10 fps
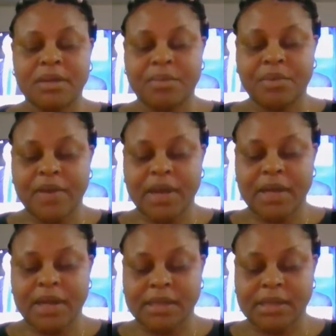
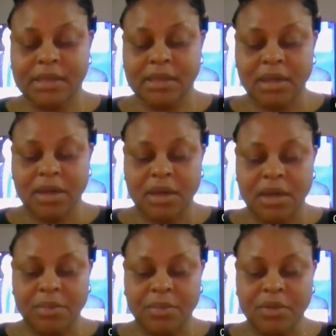Providers.
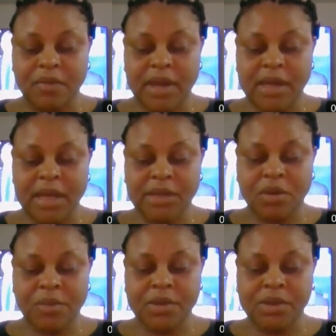
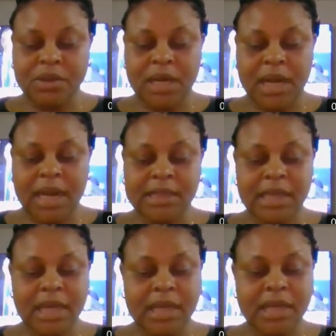Providers
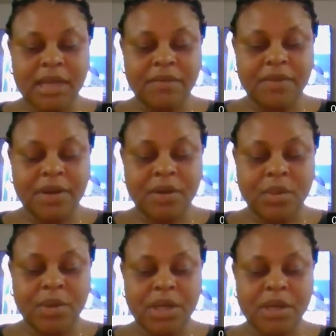operationalize care delivery
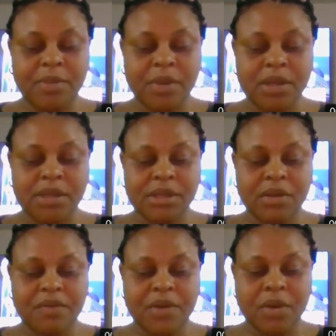within the
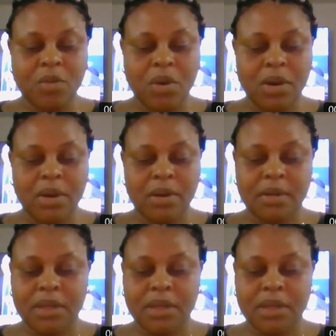policy framework.